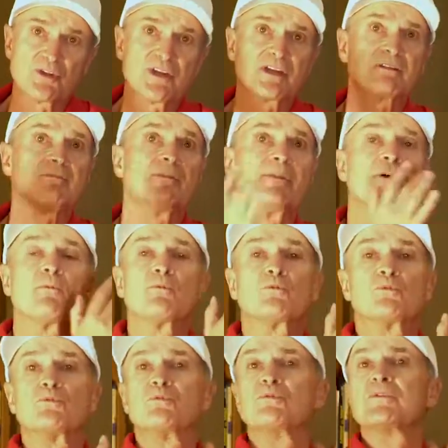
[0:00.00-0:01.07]
that
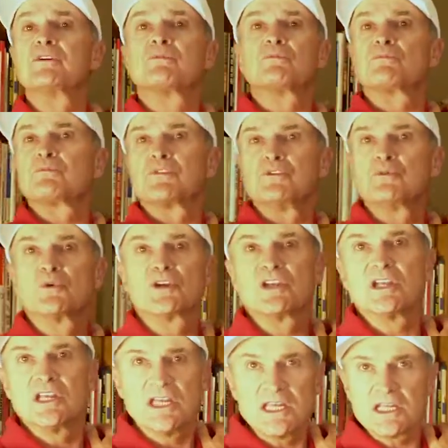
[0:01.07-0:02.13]
you
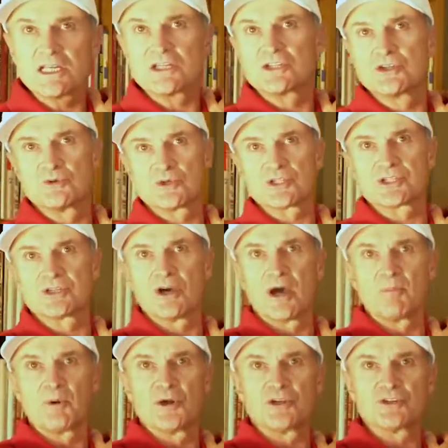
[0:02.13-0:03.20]
wouldn't need a tour
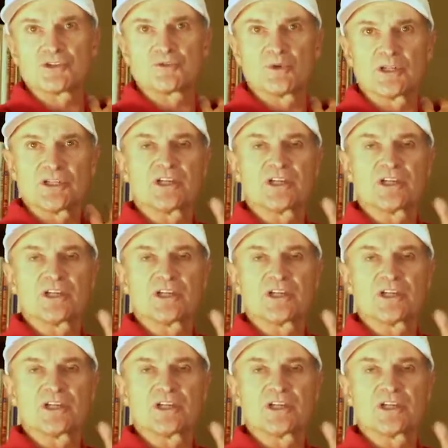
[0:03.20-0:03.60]
stop on your swing